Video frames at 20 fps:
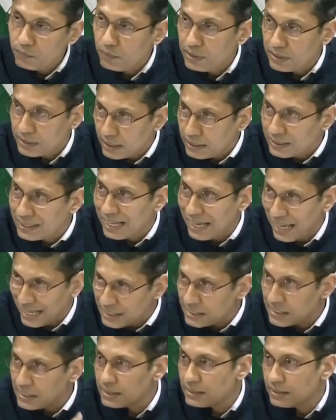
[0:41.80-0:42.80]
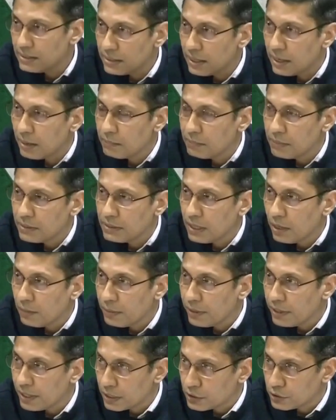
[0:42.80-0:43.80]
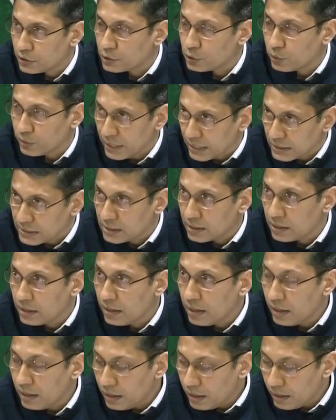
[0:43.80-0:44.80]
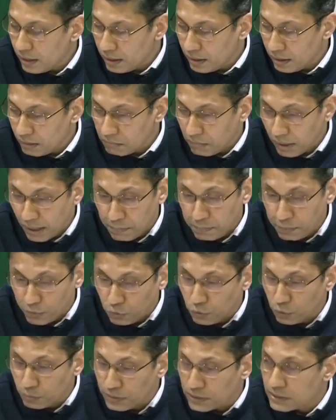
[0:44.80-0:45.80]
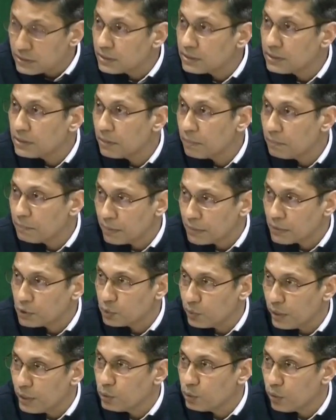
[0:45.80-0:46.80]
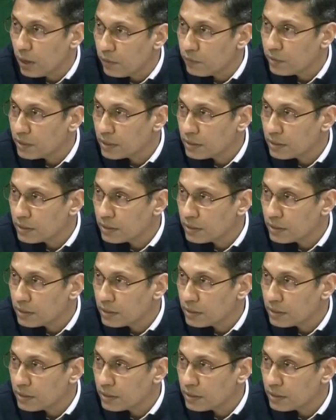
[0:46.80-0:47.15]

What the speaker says: and we think that hence the number, there will be reduction. So yes, I presume this is pursuant to